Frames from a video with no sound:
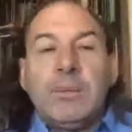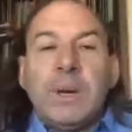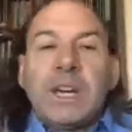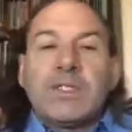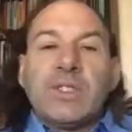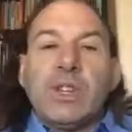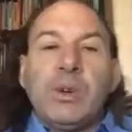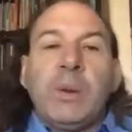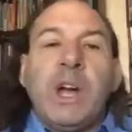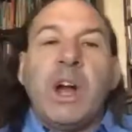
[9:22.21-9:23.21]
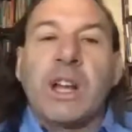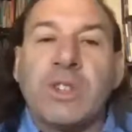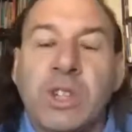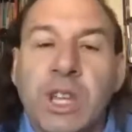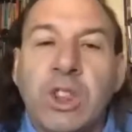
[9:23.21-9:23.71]
because the UPR
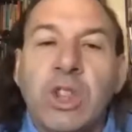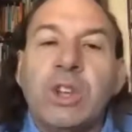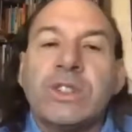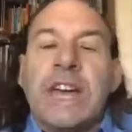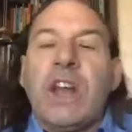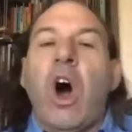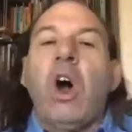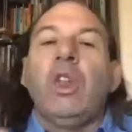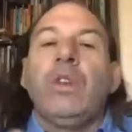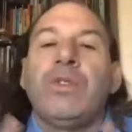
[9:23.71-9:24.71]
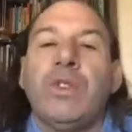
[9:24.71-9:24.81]
actually looks at all of